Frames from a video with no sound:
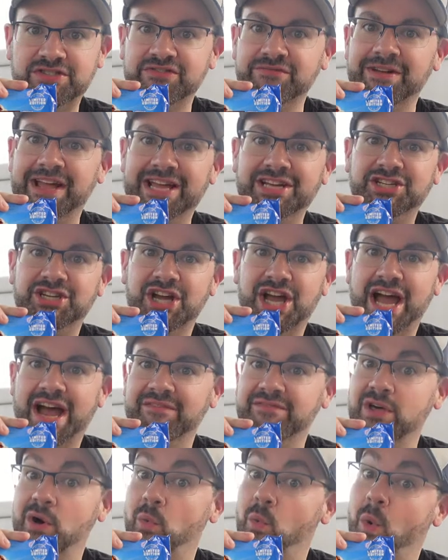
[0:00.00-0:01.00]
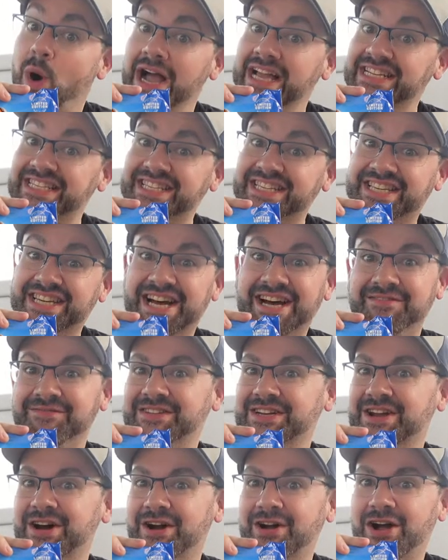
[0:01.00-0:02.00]
from Asia have the white stuff
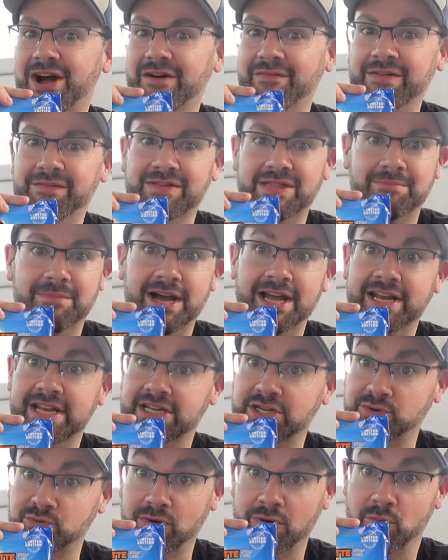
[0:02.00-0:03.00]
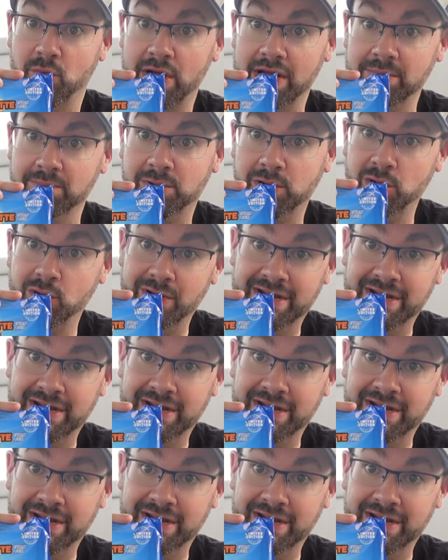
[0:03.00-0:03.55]
to knock off even the mightiest red, white, and blue